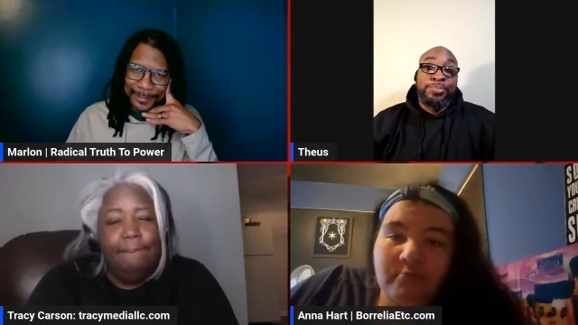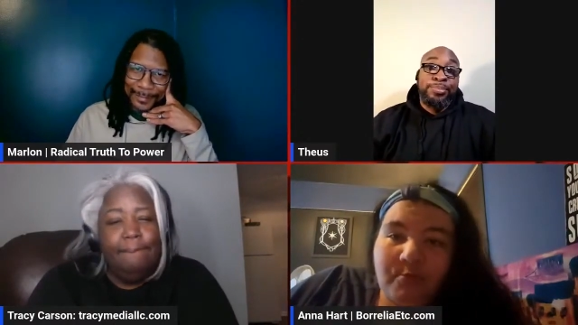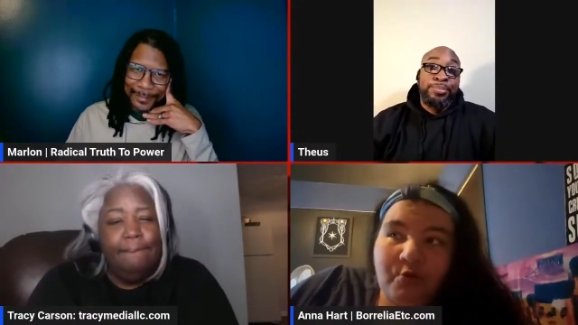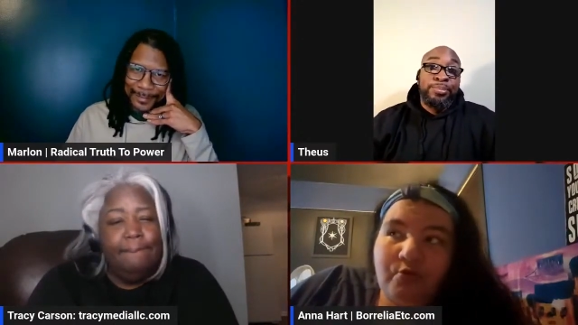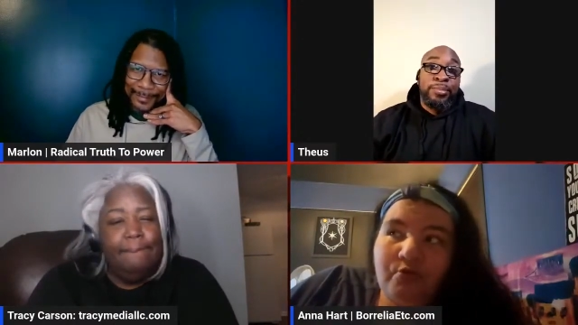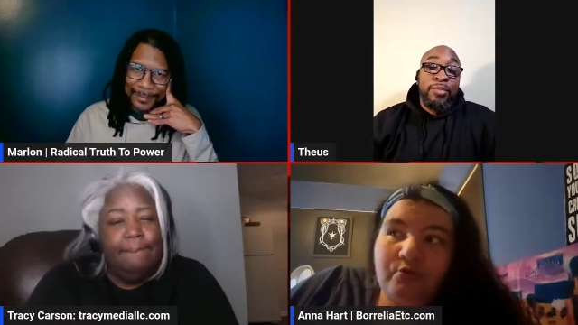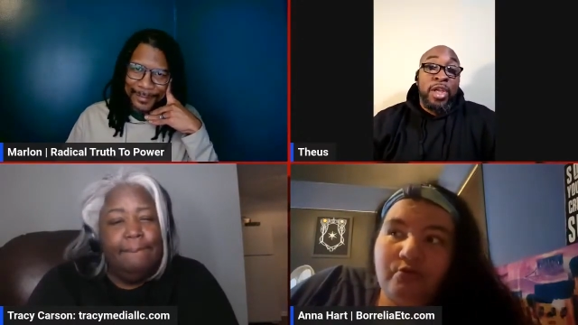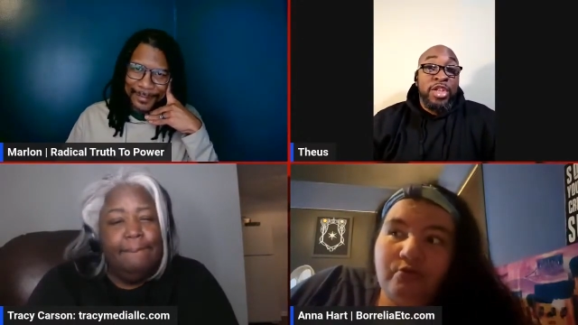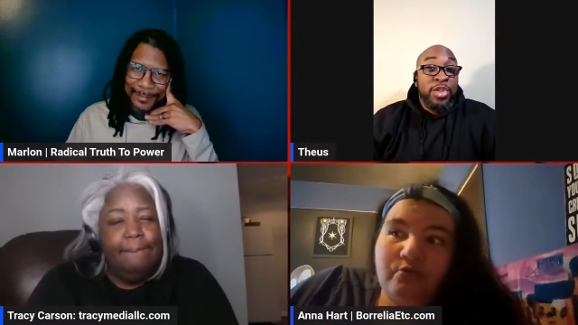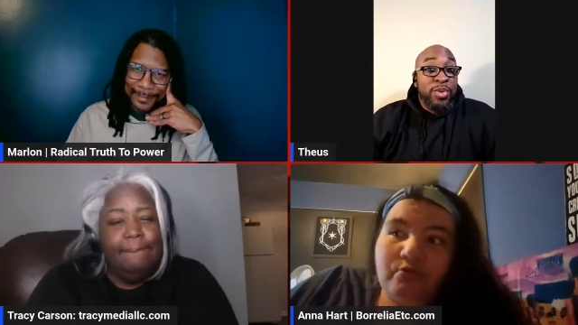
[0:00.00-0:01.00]
Speaker 1: Because
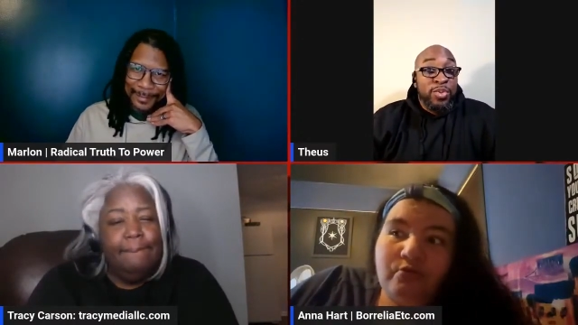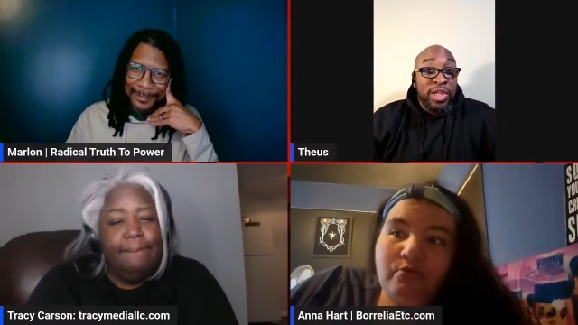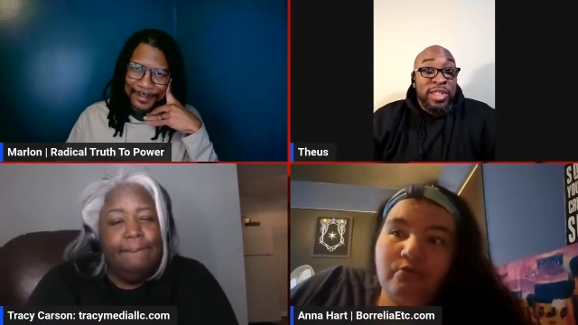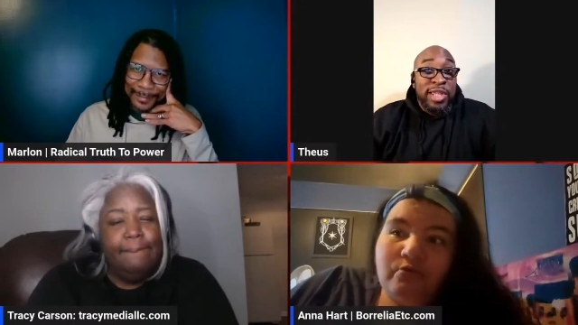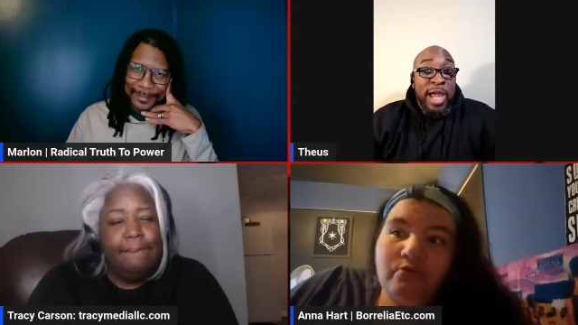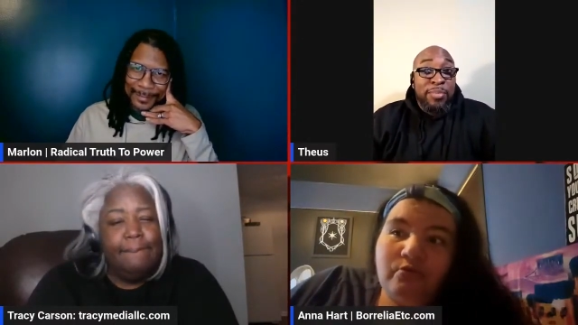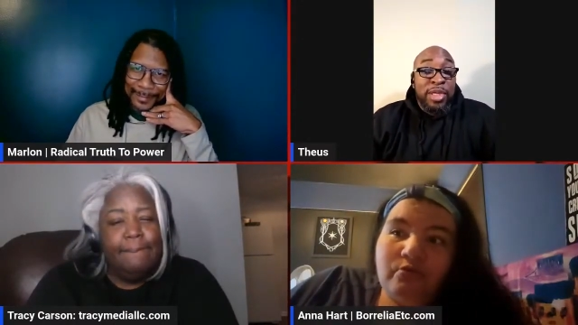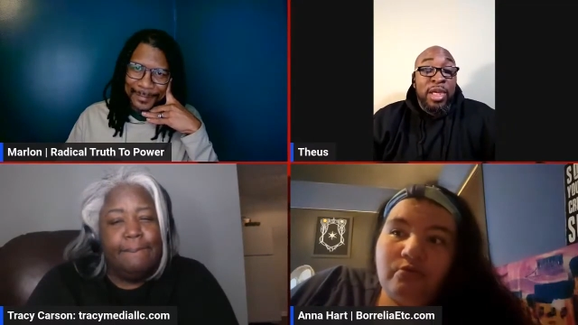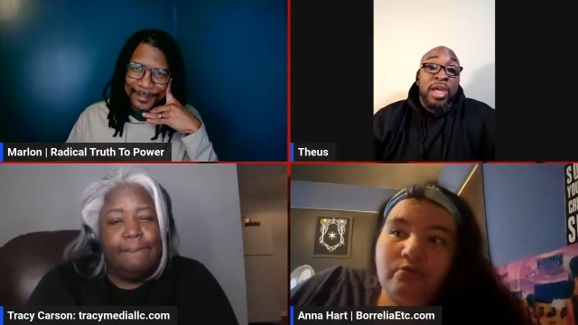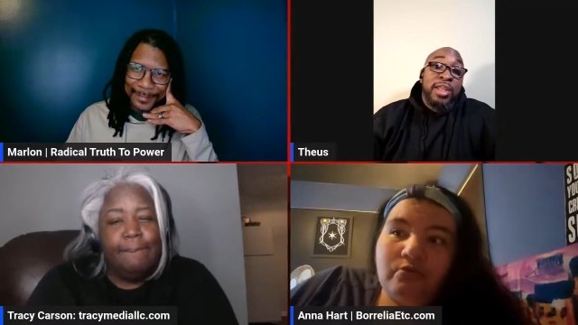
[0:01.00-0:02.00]
oh. she was really sloppy.